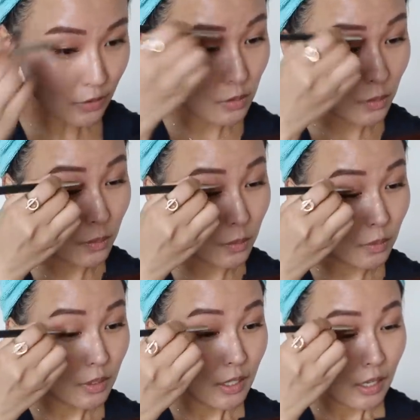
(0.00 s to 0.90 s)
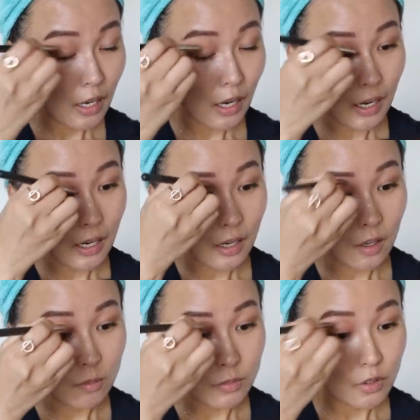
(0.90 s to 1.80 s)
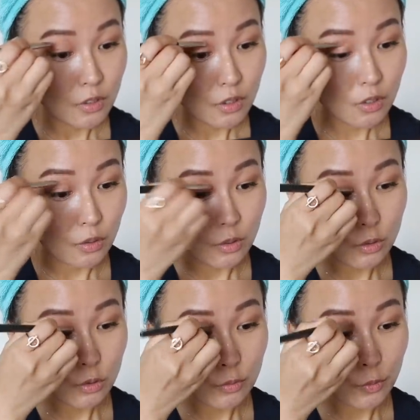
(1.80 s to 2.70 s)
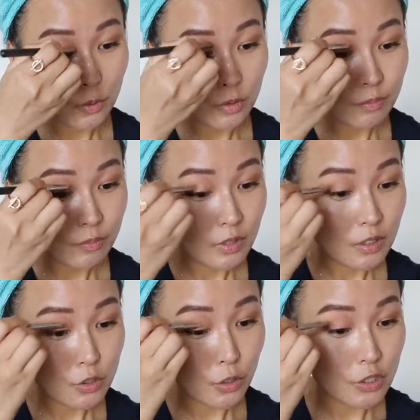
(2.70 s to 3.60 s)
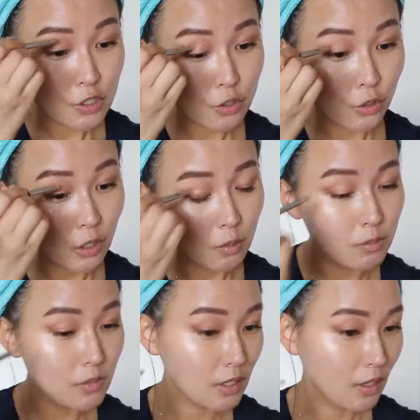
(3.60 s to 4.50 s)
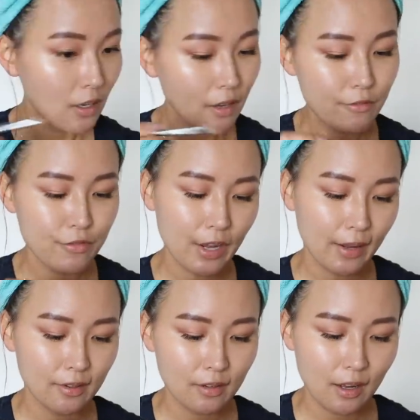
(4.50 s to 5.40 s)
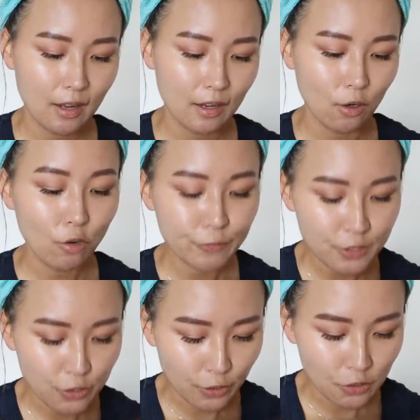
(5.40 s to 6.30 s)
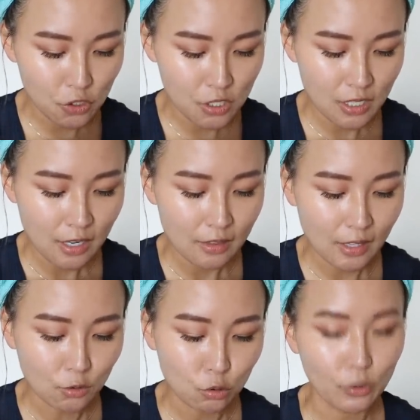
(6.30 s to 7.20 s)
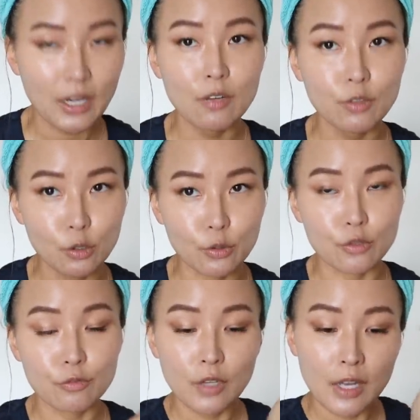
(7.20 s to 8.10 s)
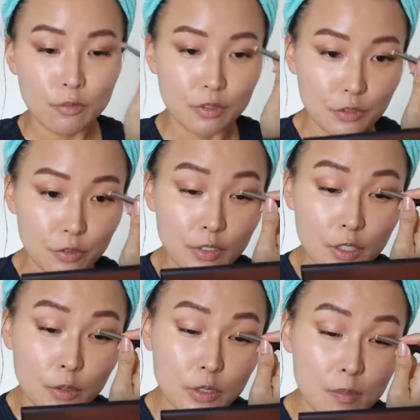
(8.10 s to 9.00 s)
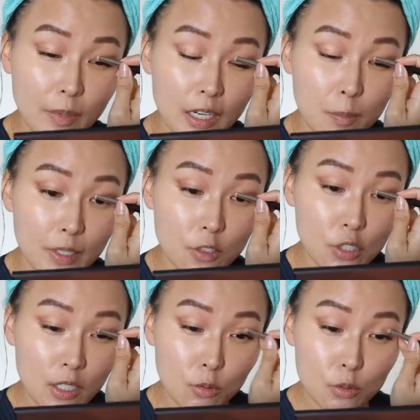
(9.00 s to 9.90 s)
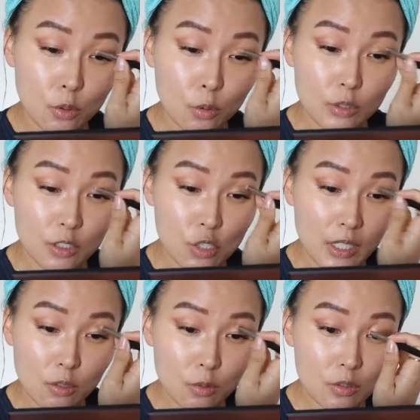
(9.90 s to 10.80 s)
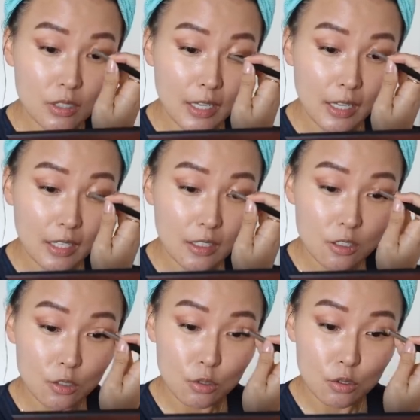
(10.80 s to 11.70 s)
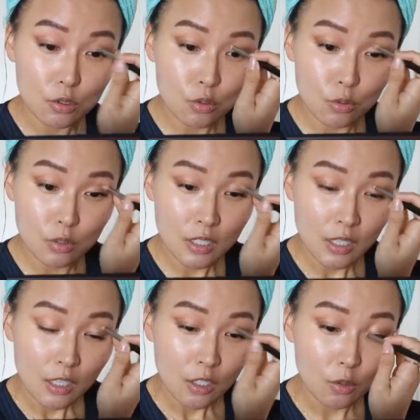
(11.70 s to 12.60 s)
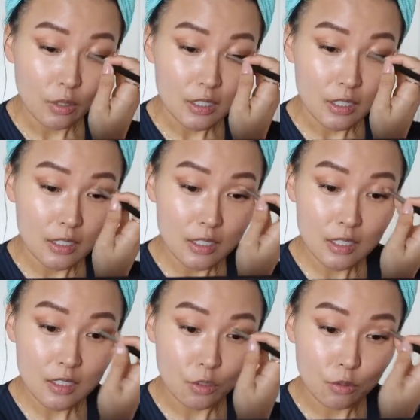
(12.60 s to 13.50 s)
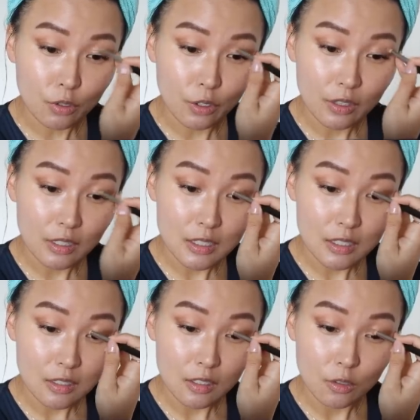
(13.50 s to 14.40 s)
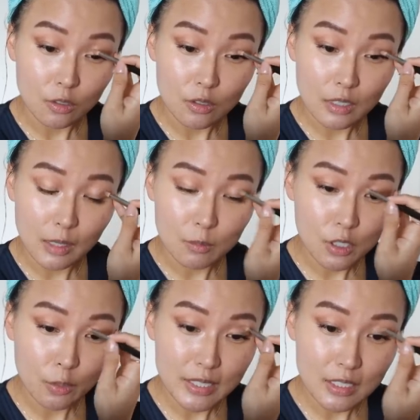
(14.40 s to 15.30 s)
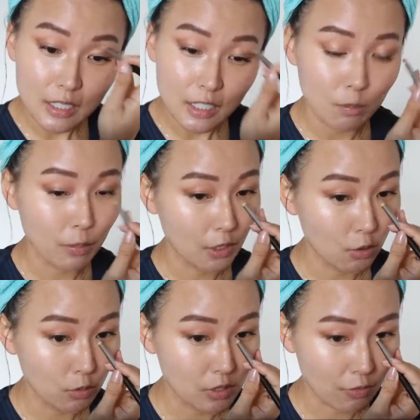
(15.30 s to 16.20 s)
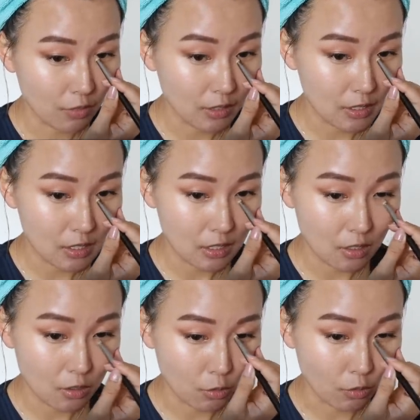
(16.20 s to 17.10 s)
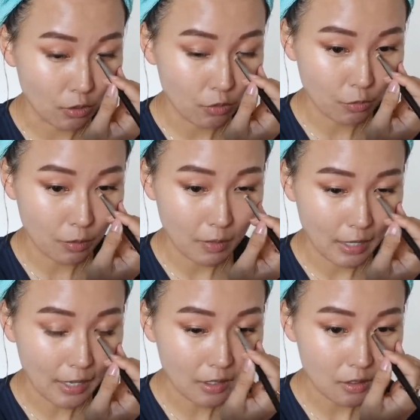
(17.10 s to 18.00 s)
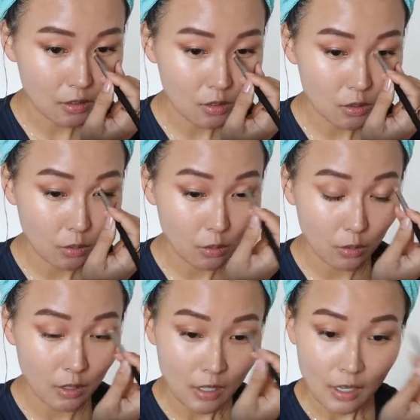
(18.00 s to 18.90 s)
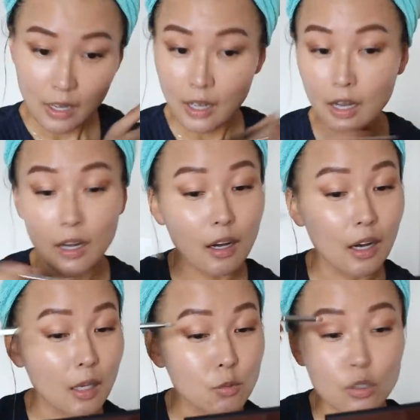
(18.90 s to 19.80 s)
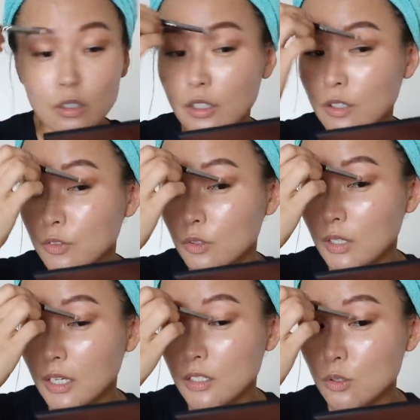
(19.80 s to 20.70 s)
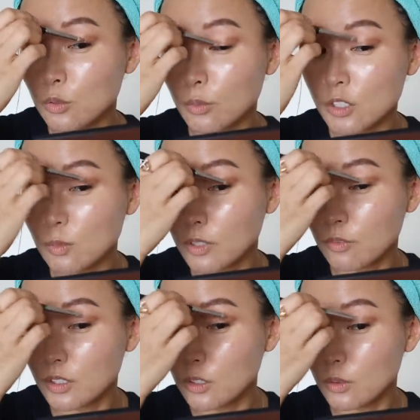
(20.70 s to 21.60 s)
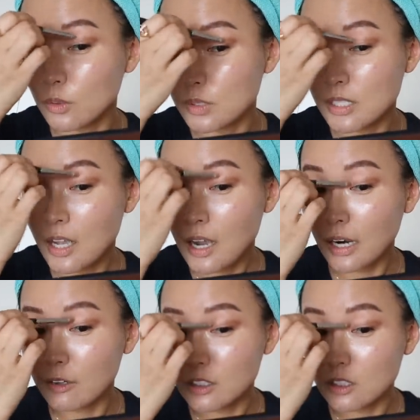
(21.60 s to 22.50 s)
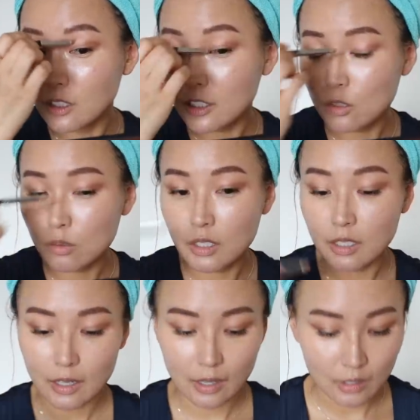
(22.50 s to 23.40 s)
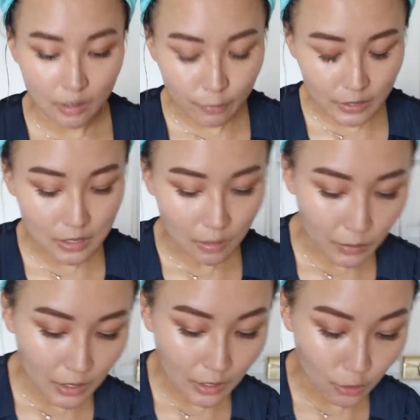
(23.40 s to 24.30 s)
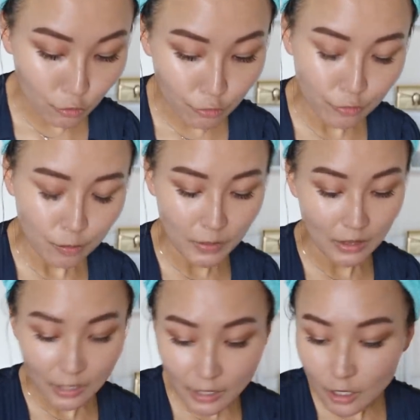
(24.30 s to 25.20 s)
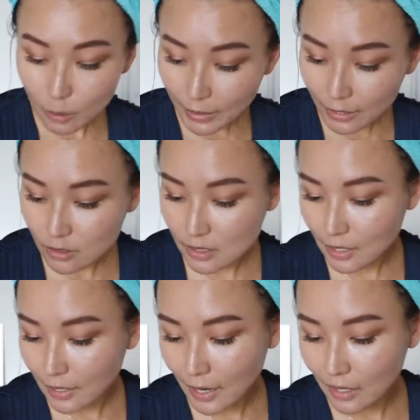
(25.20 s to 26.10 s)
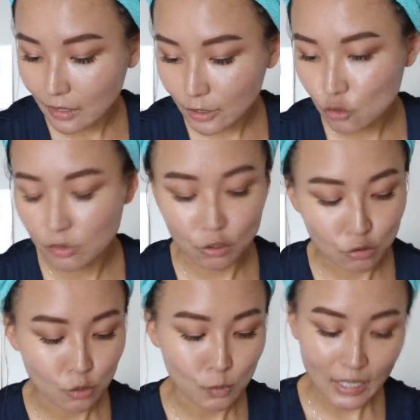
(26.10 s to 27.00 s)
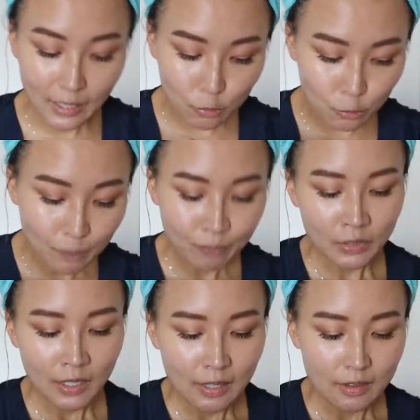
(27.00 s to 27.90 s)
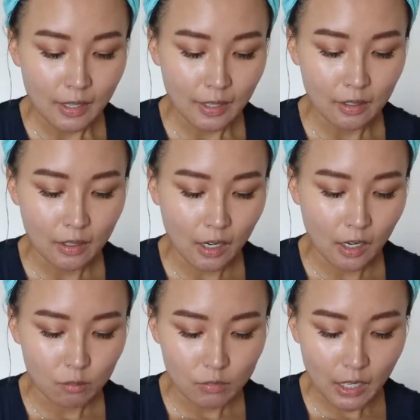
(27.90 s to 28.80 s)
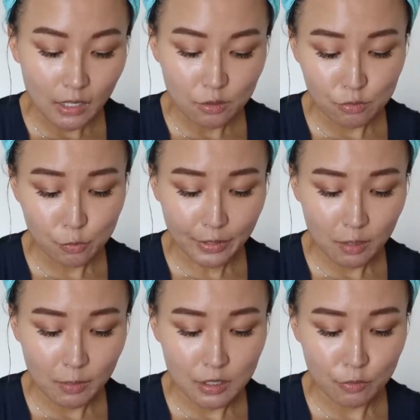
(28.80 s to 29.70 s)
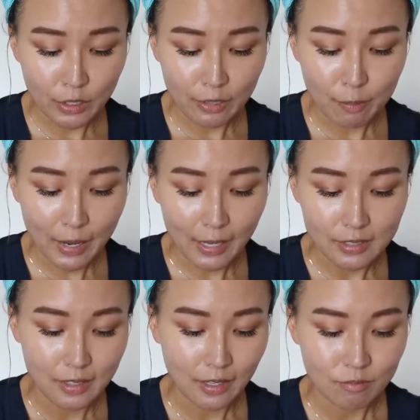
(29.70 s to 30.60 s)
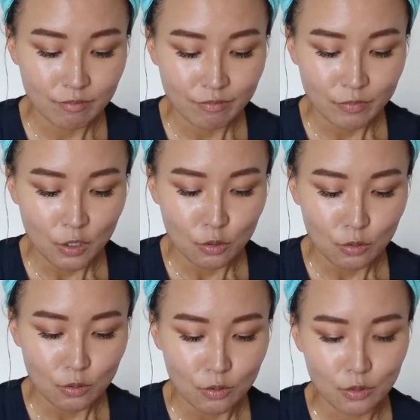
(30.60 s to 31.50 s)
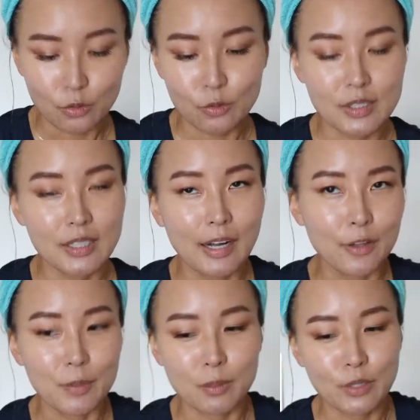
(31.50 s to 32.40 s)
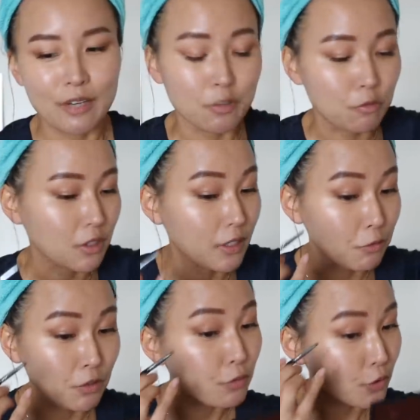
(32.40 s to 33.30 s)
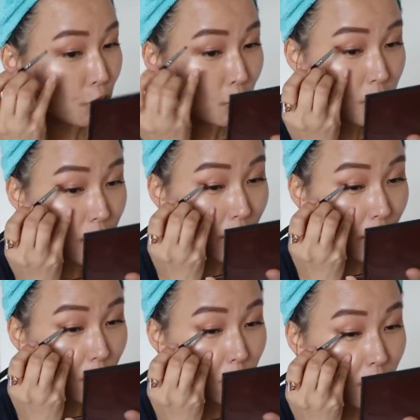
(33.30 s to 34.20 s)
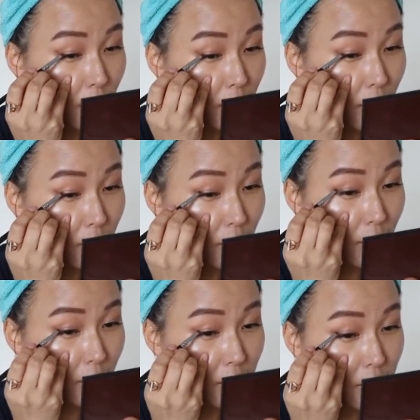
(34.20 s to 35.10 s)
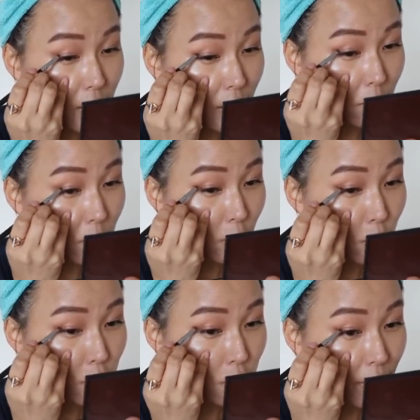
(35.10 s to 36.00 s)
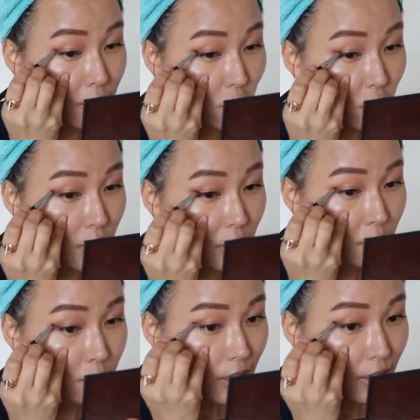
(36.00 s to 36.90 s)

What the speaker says: So, you know, look for search terms that are often searched that don't have a lot of review videos by bigger channels or older channels, and you should, you know, it's a consistent growth. It's, you know, slow and steady, but you will definitely see the growth from that. So I'm sure a lot of you guys who watch my videos are into luxury, and if it is something that you've been thinking about to start a luxury YouTube channel, then I'd recommend, if you have bags that, you know, you see other people haven't really reviewed, that is a good strategy.